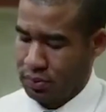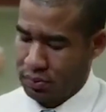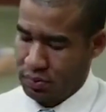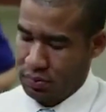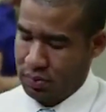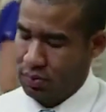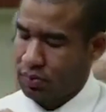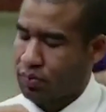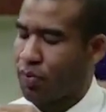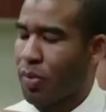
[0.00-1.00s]
It seems that
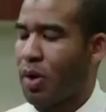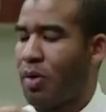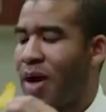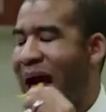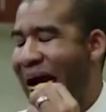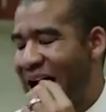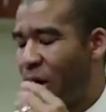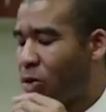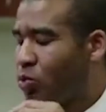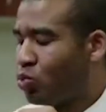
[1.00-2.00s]
this food preference
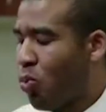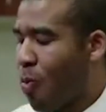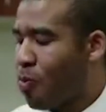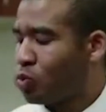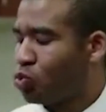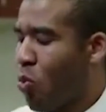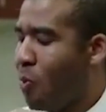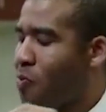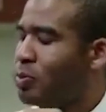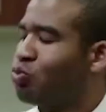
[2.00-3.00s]
no longer has to be
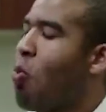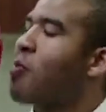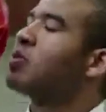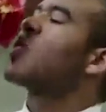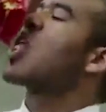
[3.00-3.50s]
enjoyed in the